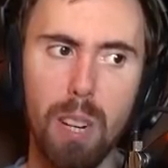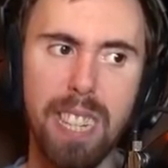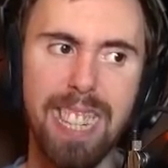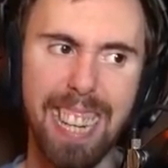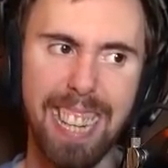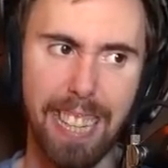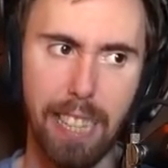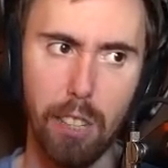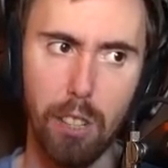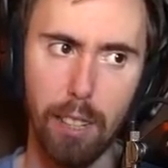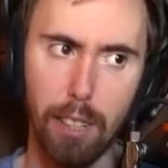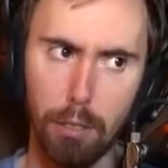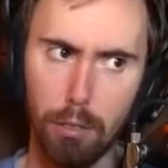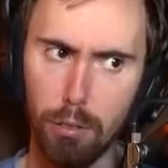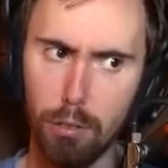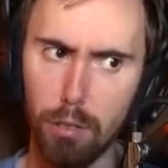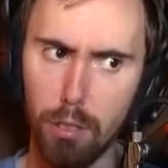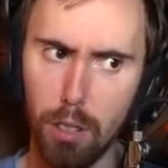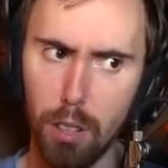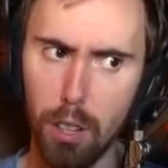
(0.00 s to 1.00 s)

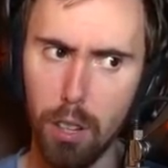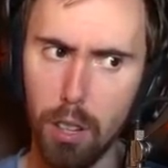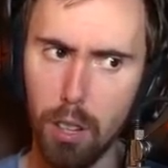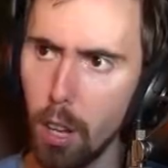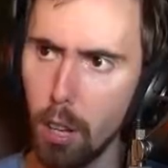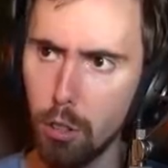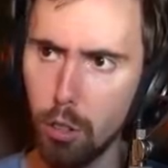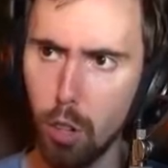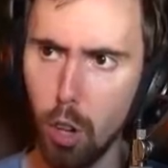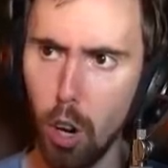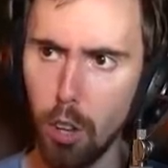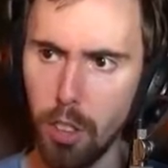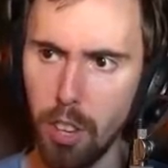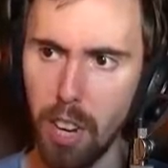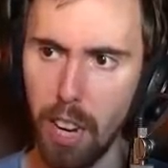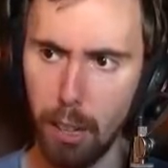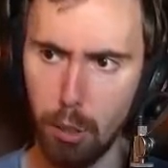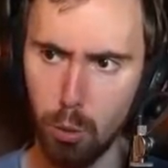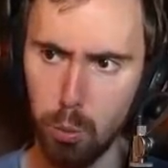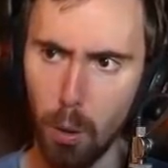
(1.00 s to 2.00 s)
ridiculous. Let's go to the
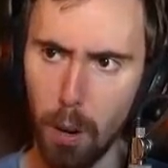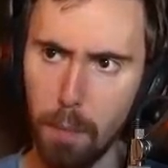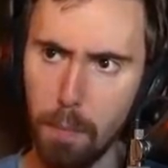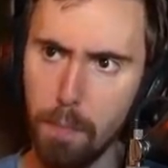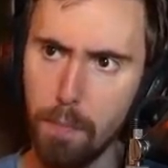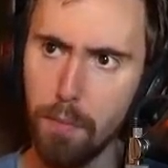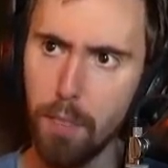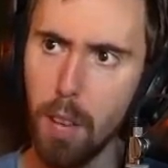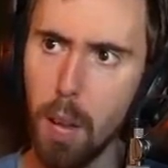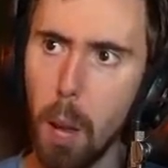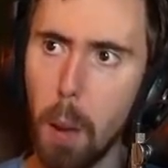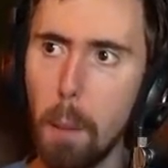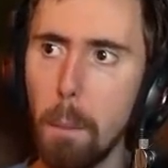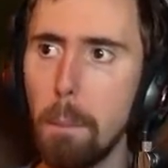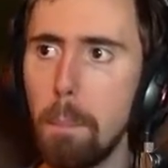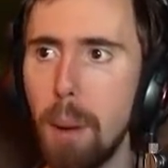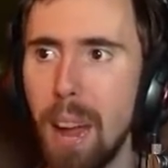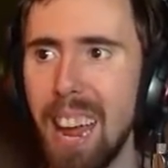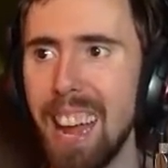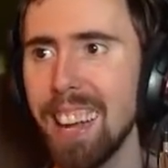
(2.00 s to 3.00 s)
next one.
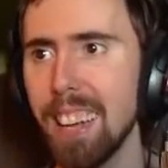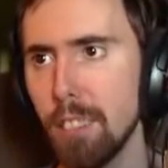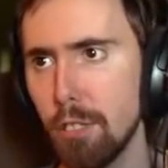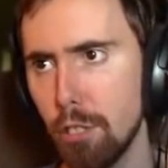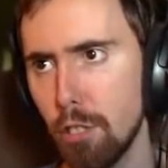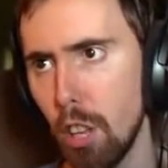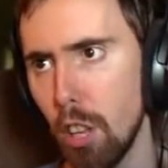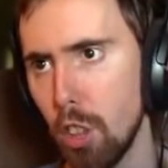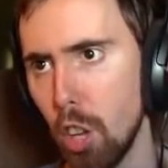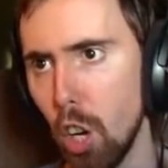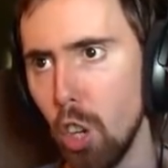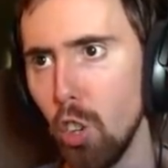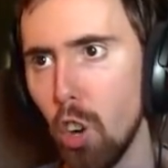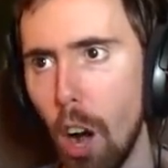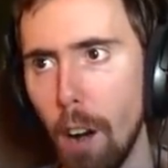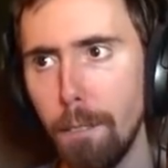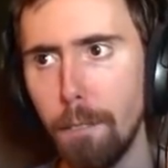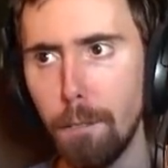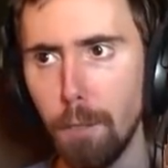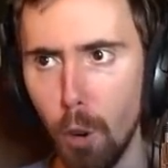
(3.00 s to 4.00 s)
Banks the
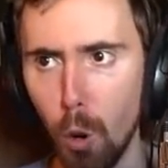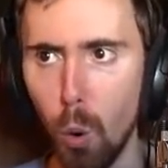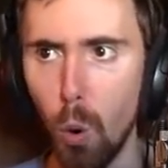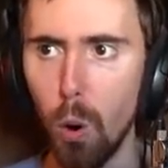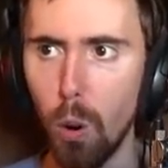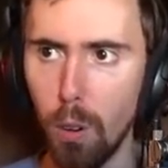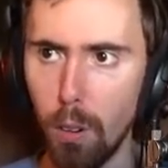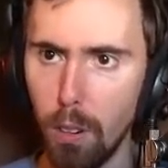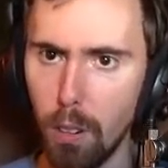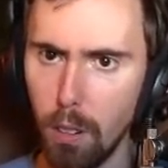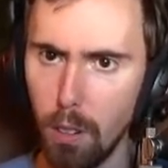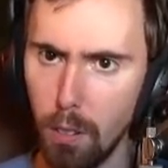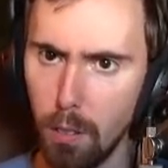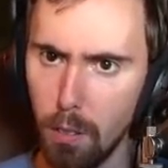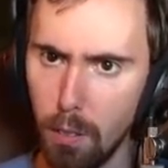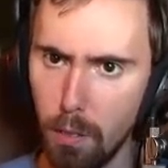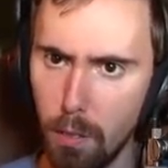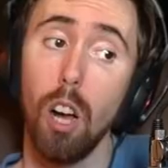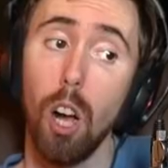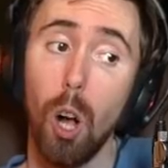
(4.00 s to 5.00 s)
Love Fool.
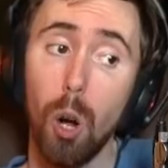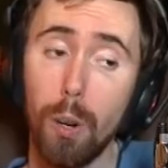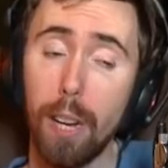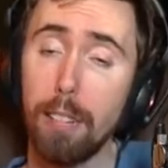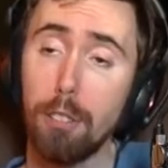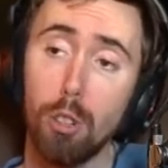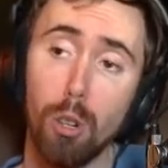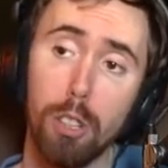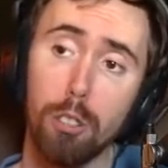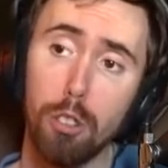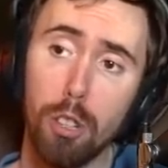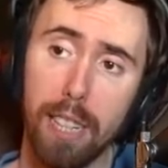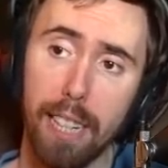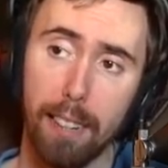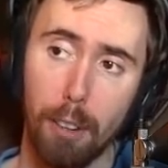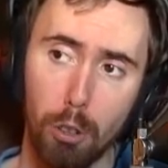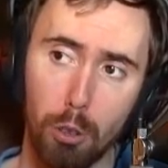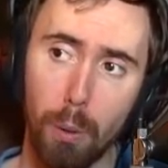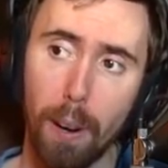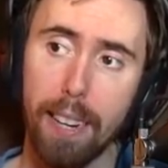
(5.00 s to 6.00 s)
Okay, so let's look
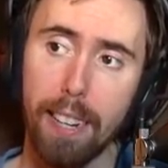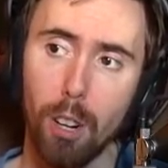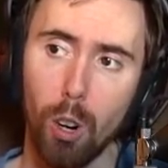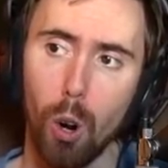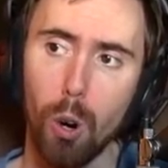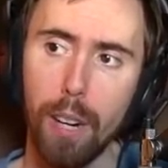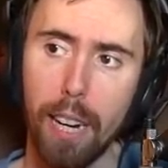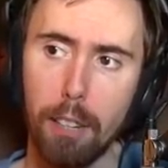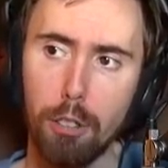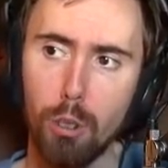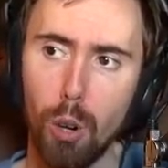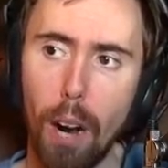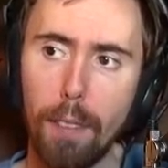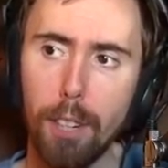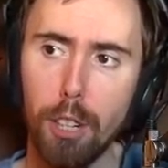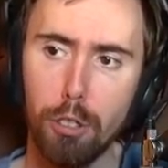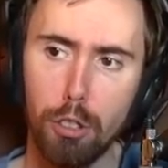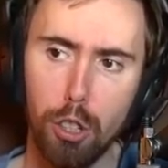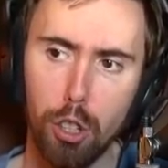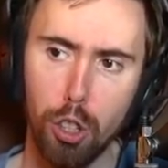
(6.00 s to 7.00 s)
at this right here. Okay, so
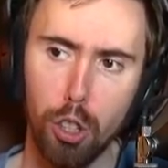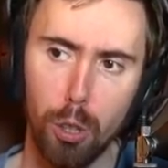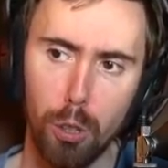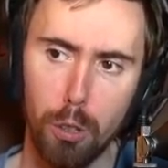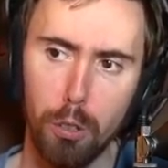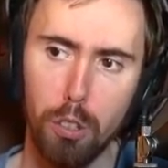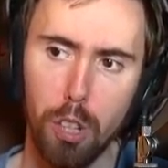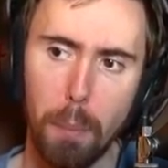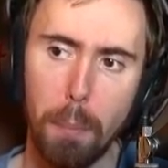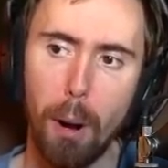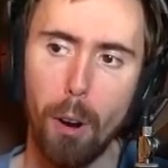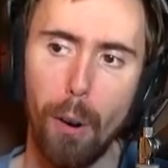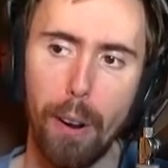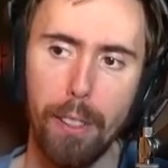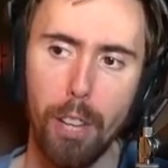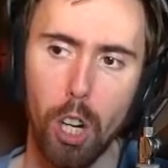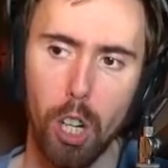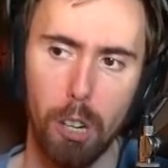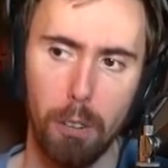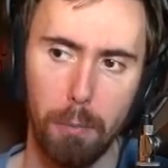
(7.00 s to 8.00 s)
obviously the shoulders and the belt
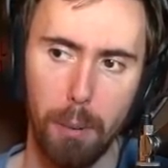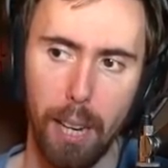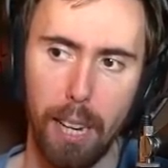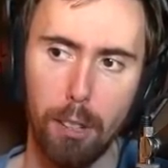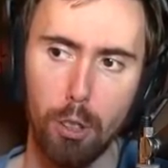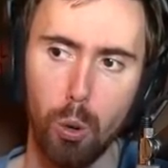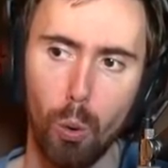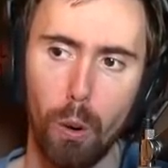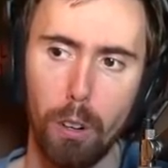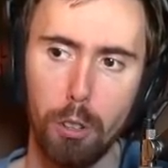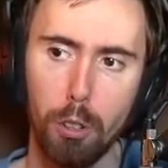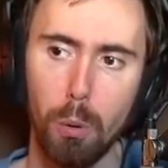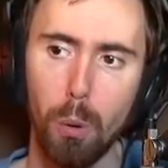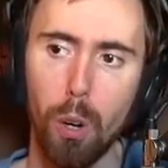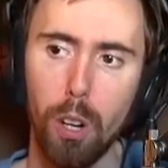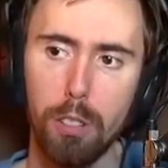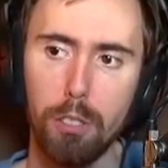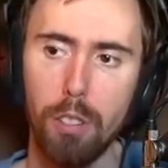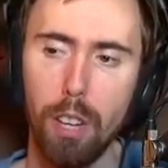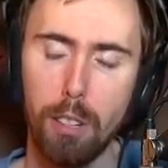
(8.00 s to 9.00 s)
right there come from the Antaurus
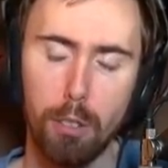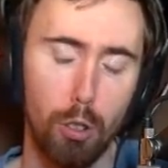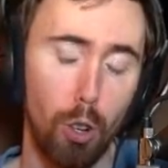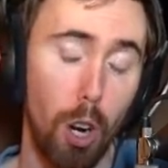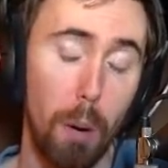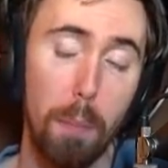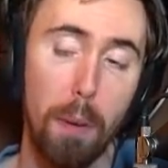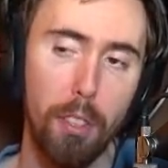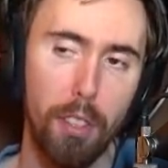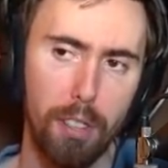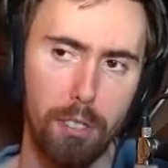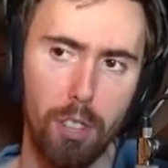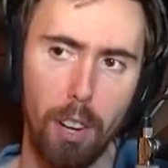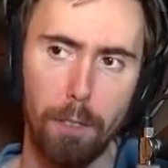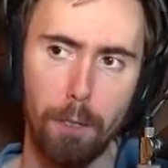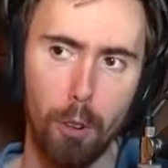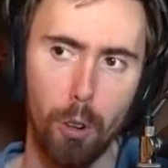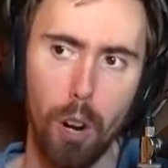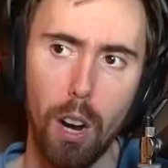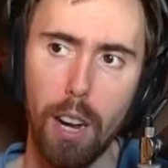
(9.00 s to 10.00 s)
Heroic set, sorry, Mythic
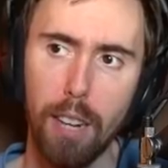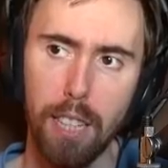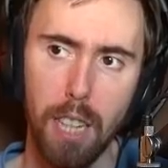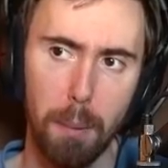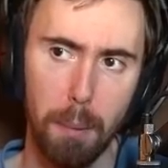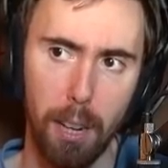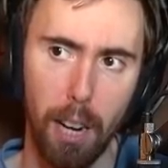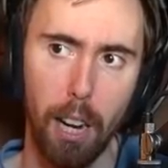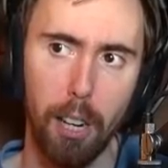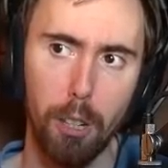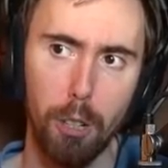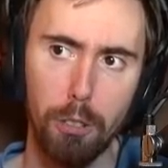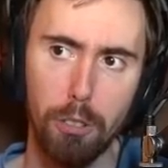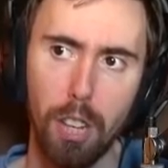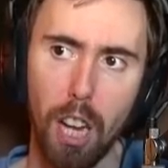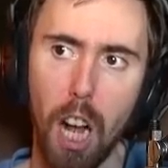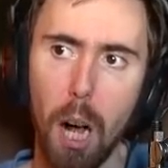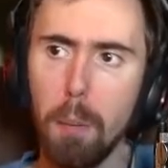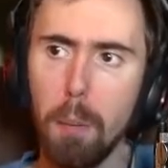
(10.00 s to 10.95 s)
set for Demon Hunters. The